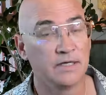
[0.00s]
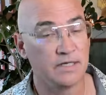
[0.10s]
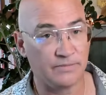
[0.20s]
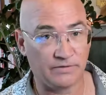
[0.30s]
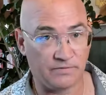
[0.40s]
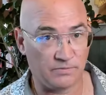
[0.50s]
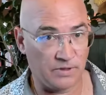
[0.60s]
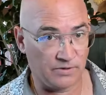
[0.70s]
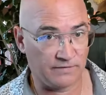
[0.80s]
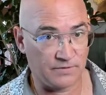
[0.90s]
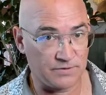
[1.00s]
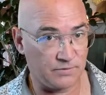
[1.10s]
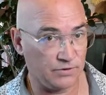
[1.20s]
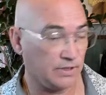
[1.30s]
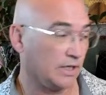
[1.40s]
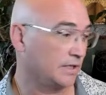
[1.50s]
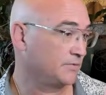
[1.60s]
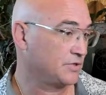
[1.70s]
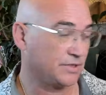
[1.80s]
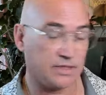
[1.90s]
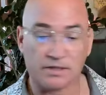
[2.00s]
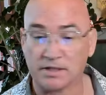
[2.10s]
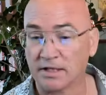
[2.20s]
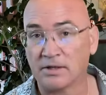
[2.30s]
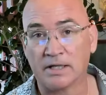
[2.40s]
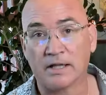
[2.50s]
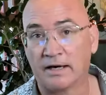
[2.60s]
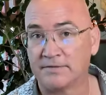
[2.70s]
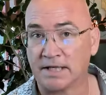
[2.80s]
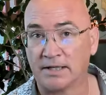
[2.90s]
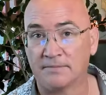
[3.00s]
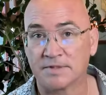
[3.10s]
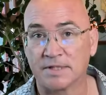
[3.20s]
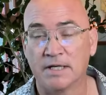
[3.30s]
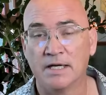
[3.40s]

I mean, for me, when I first put it on, it was just clearing lifetimes.